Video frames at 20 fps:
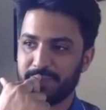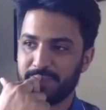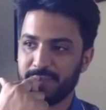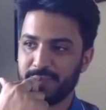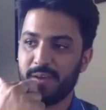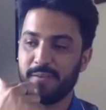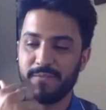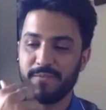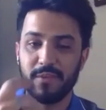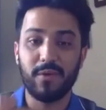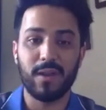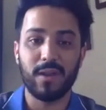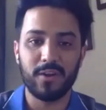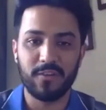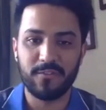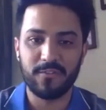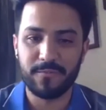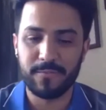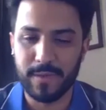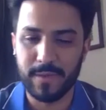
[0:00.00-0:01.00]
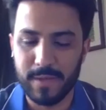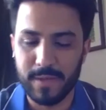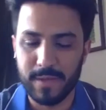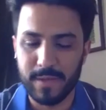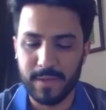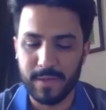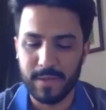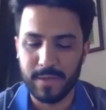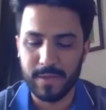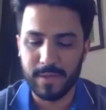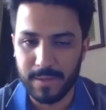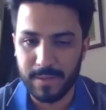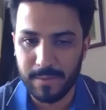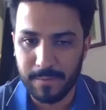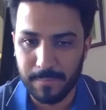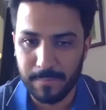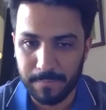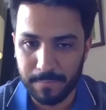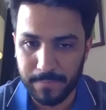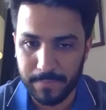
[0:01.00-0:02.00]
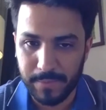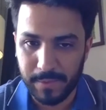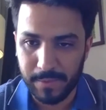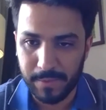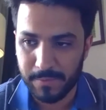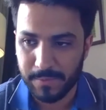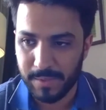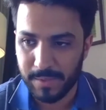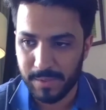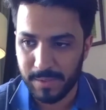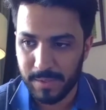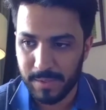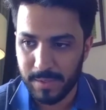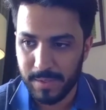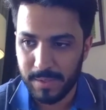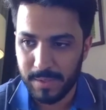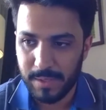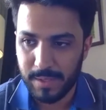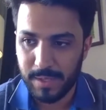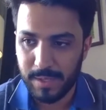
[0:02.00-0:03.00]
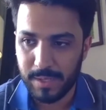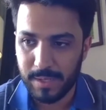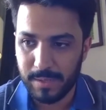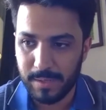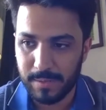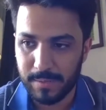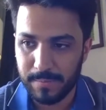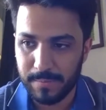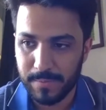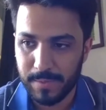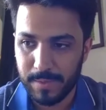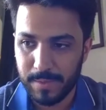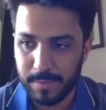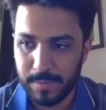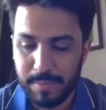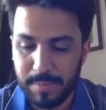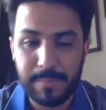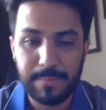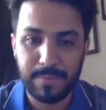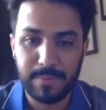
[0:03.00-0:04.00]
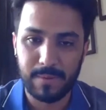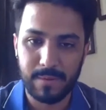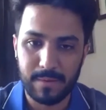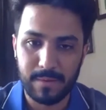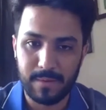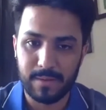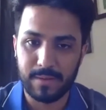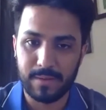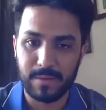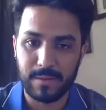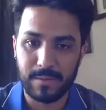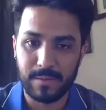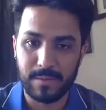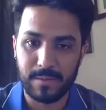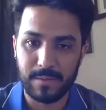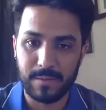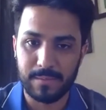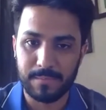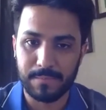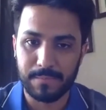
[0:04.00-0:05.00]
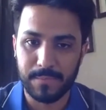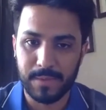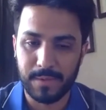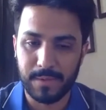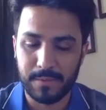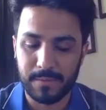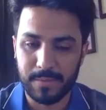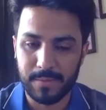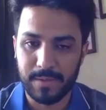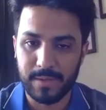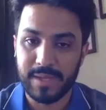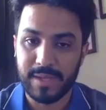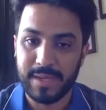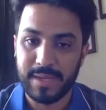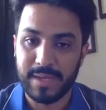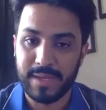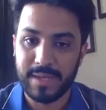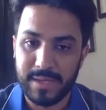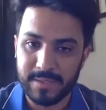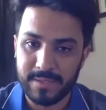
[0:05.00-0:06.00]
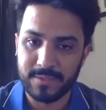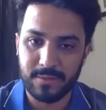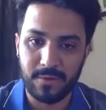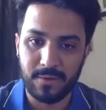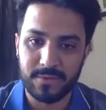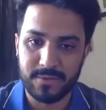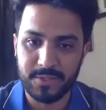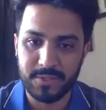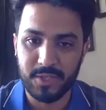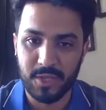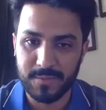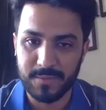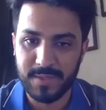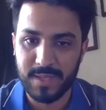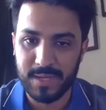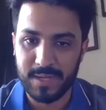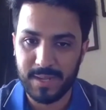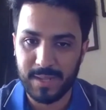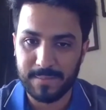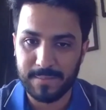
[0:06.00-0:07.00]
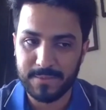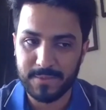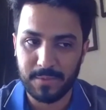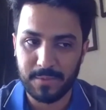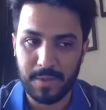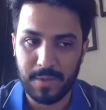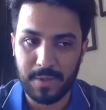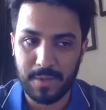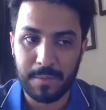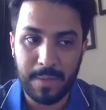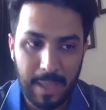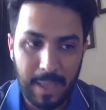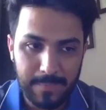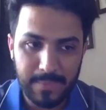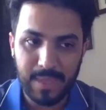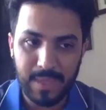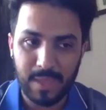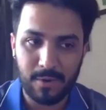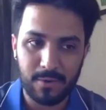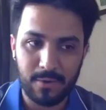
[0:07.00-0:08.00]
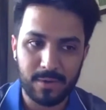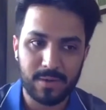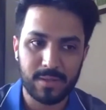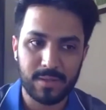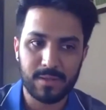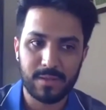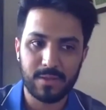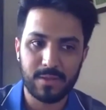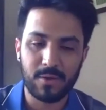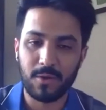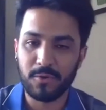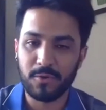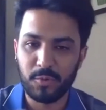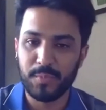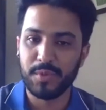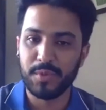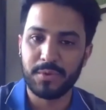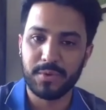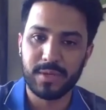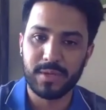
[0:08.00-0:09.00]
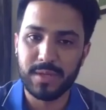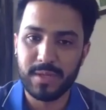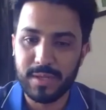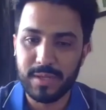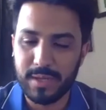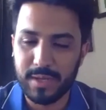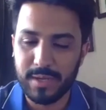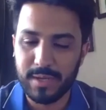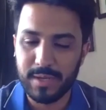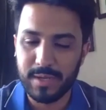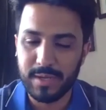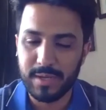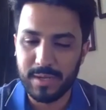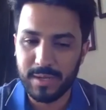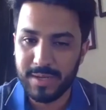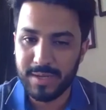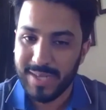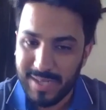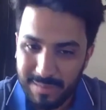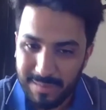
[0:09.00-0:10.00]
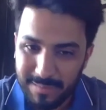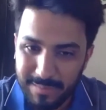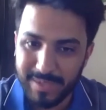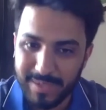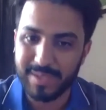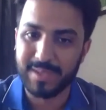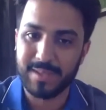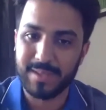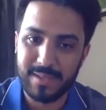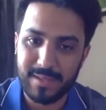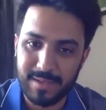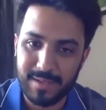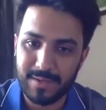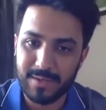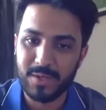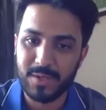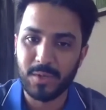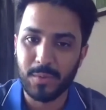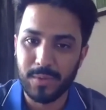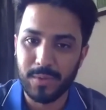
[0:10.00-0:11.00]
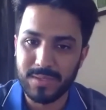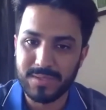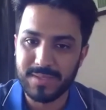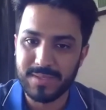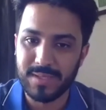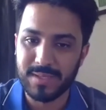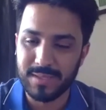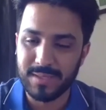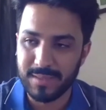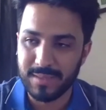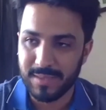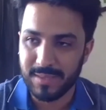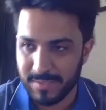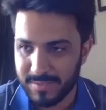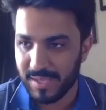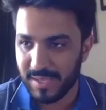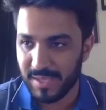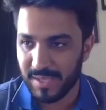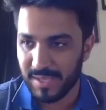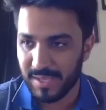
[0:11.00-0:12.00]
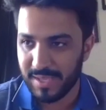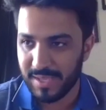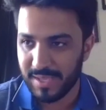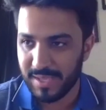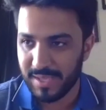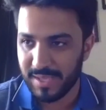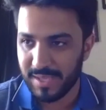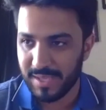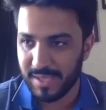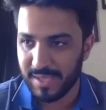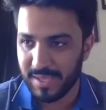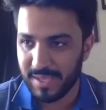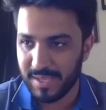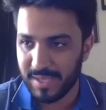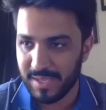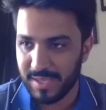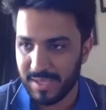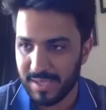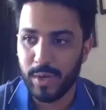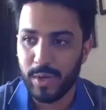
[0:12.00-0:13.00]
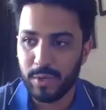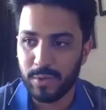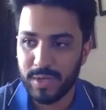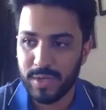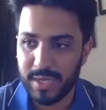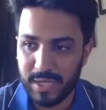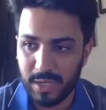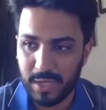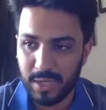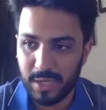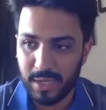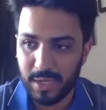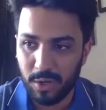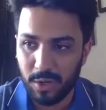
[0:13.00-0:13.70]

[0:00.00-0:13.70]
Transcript: few hundred of the people, Indians who lost their jobs that time. So I'm happy I could contribute a little bit towards the same. And we donated a lot of